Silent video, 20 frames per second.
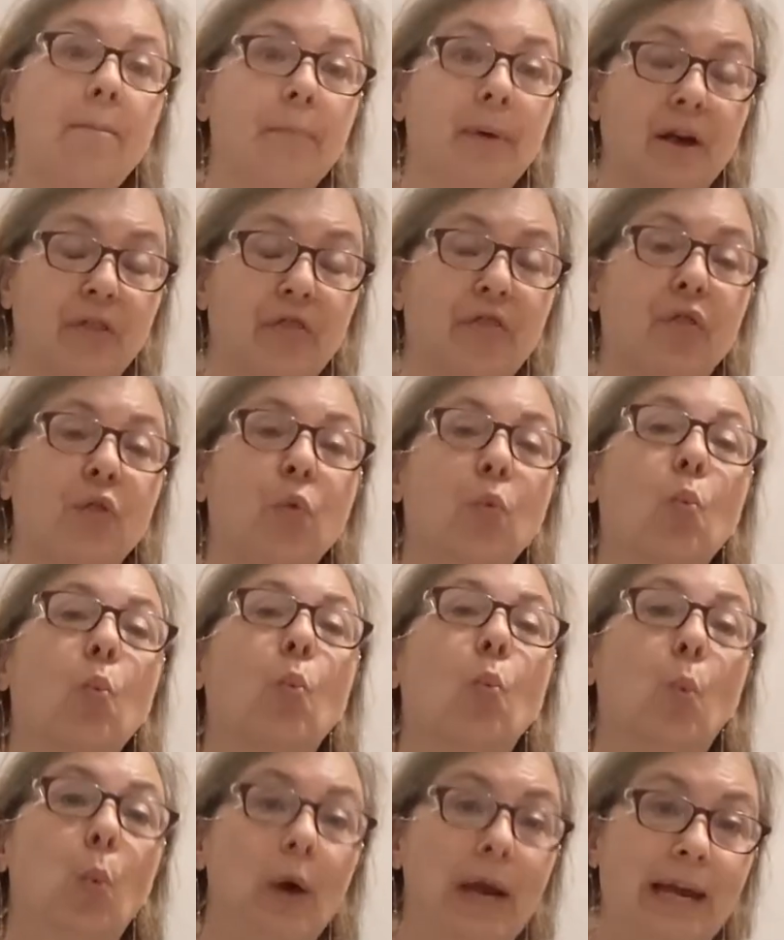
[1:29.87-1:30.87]
But
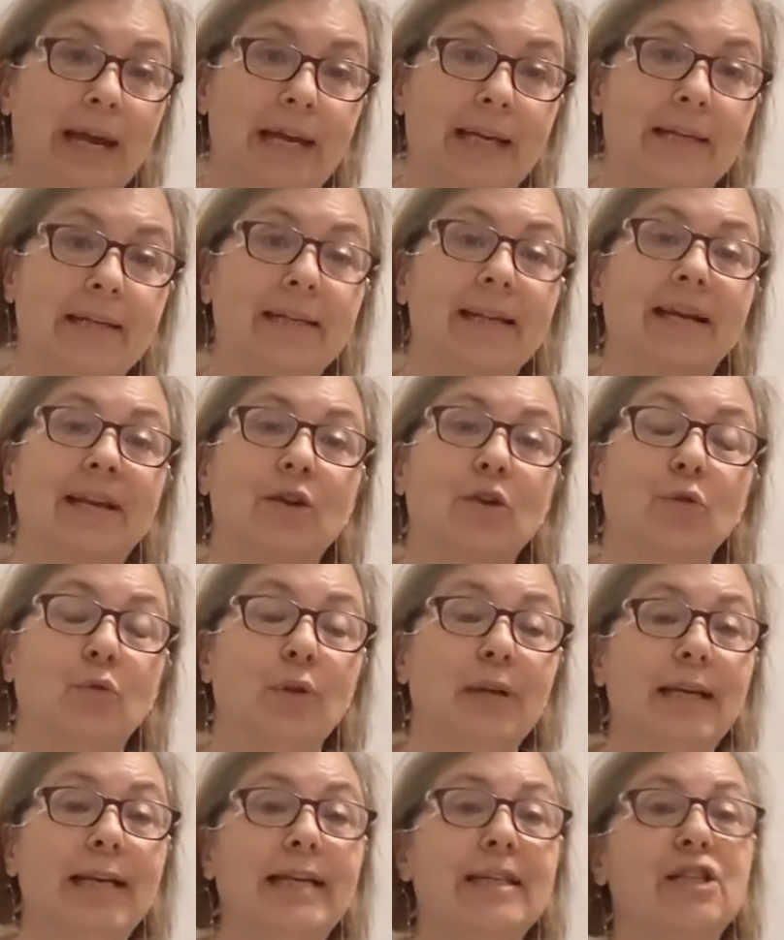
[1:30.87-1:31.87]
wind that you
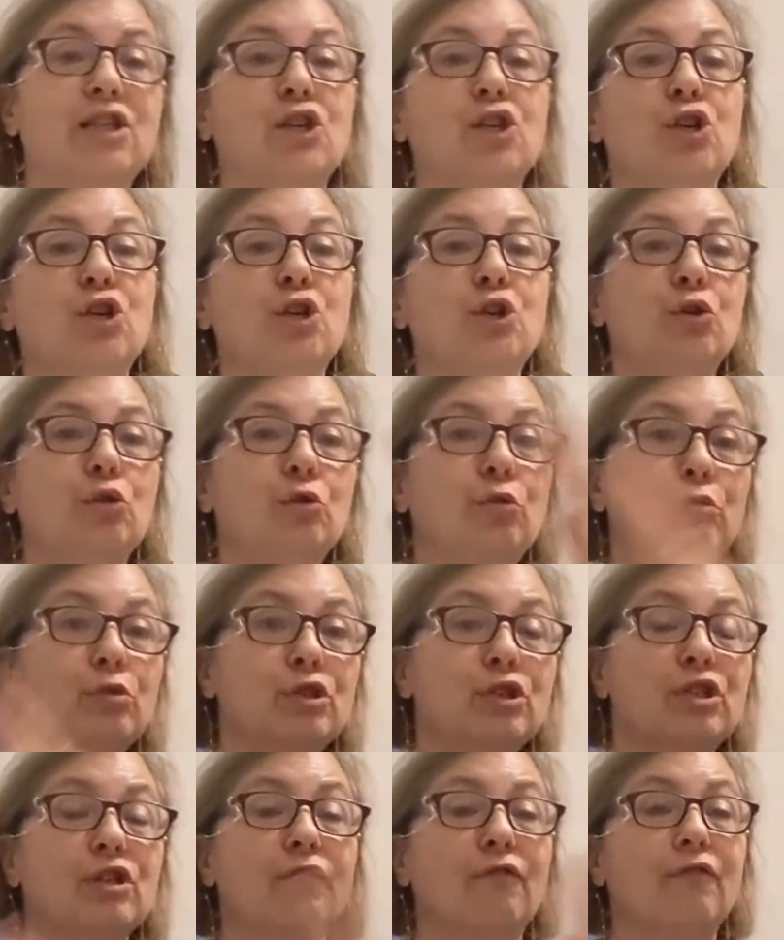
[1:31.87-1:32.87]
need to
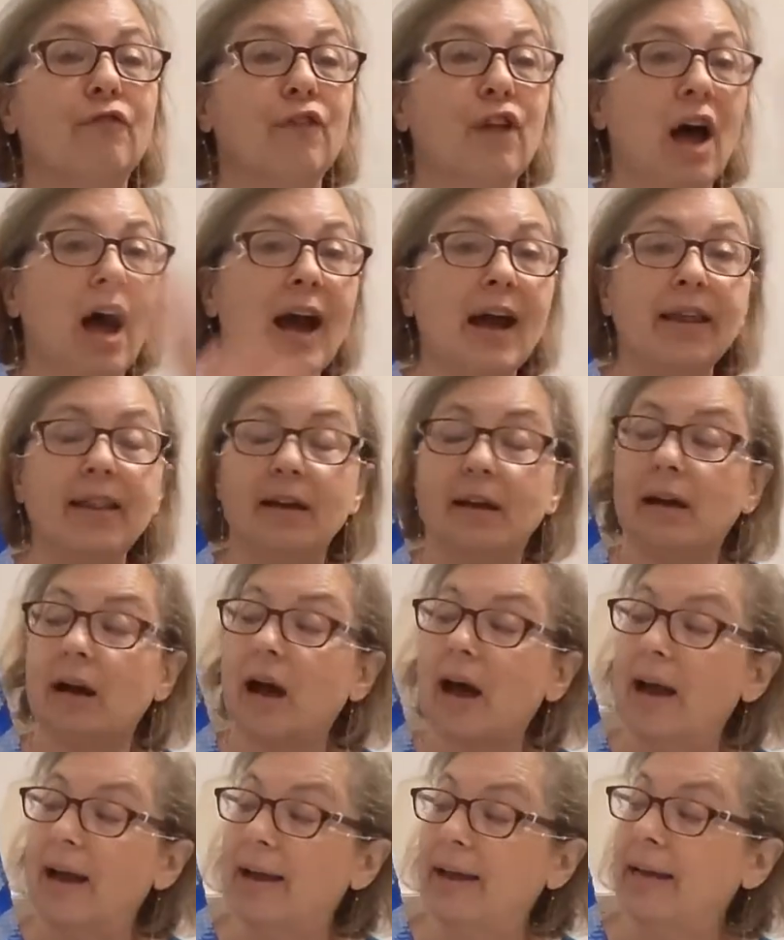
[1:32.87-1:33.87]
use to fly the
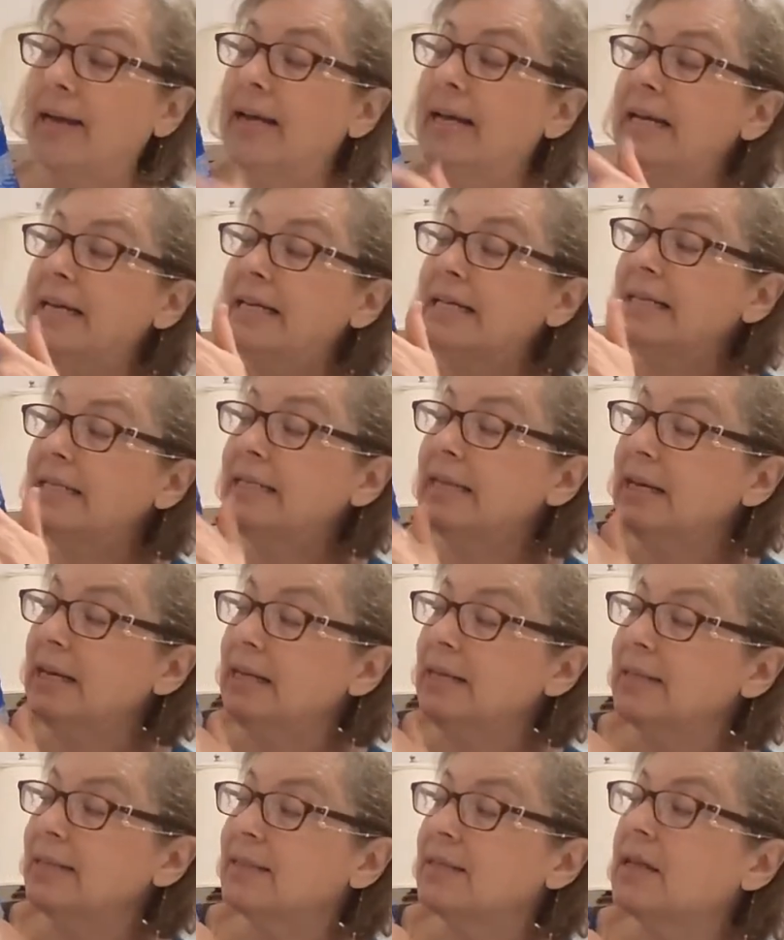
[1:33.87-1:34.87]
kite
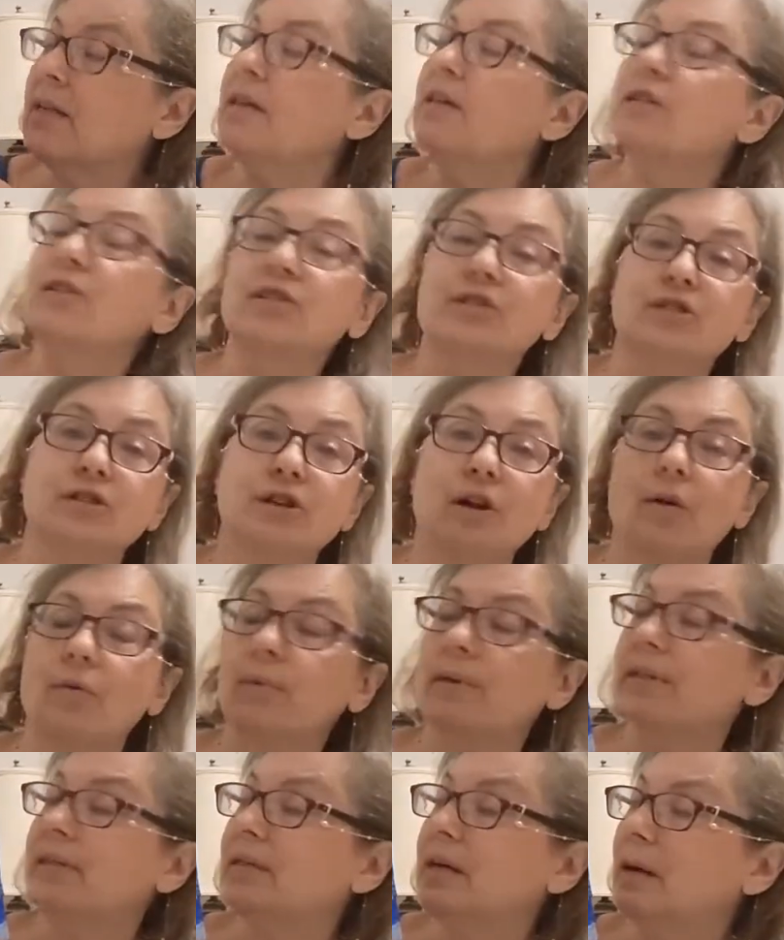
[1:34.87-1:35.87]
does start
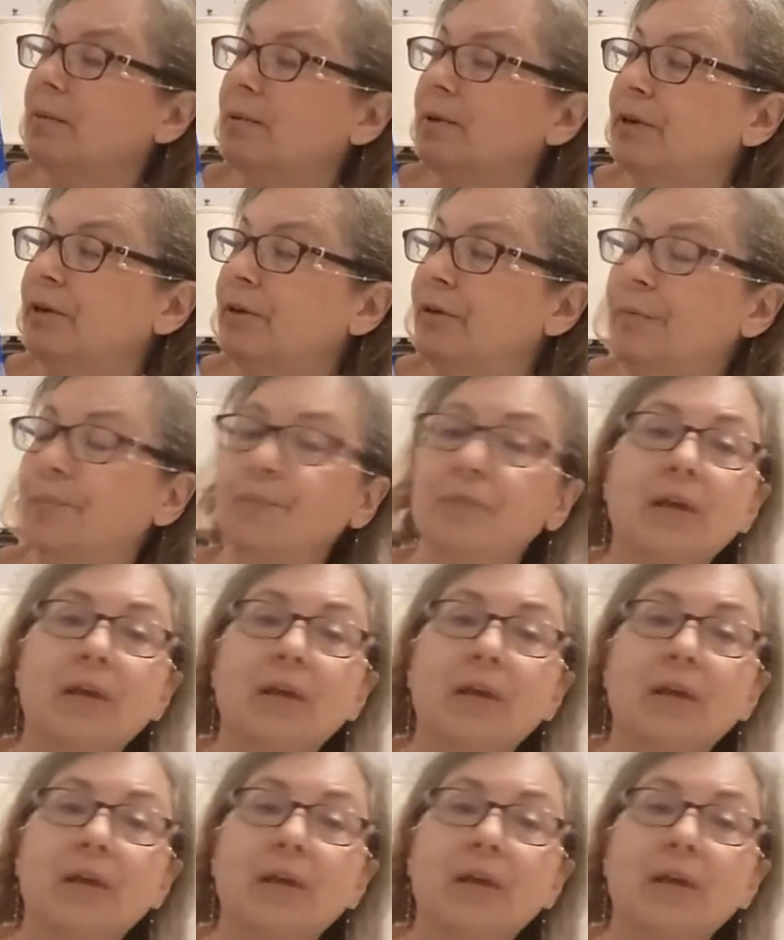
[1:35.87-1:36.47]
with W.